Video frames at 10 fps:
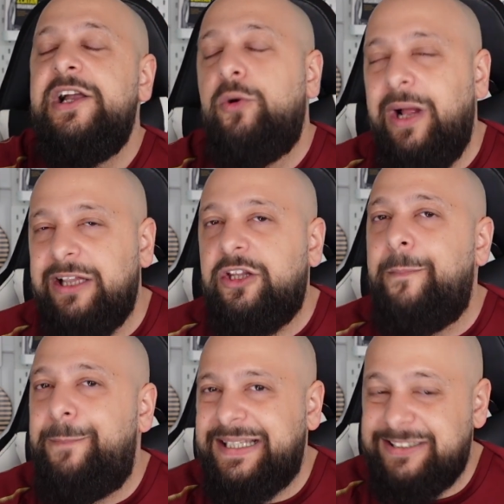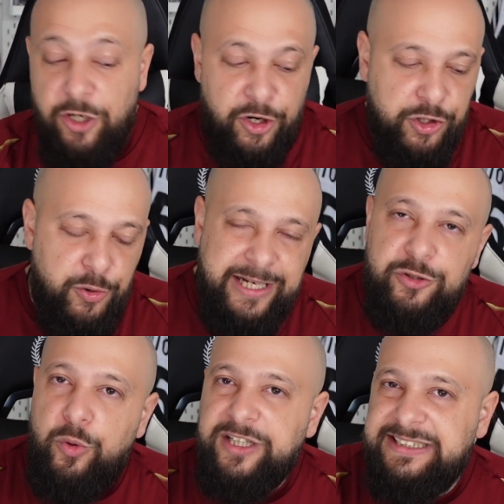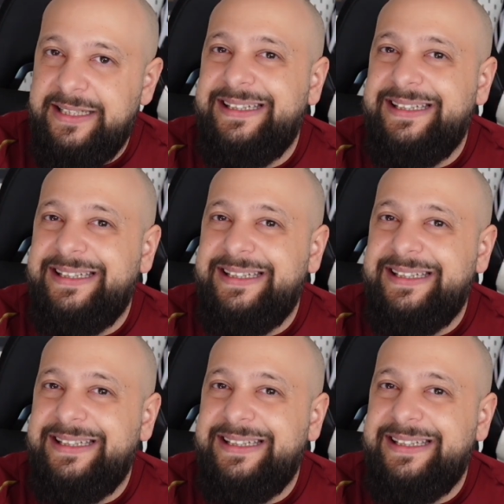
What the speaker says: Well, the bets are going towards them.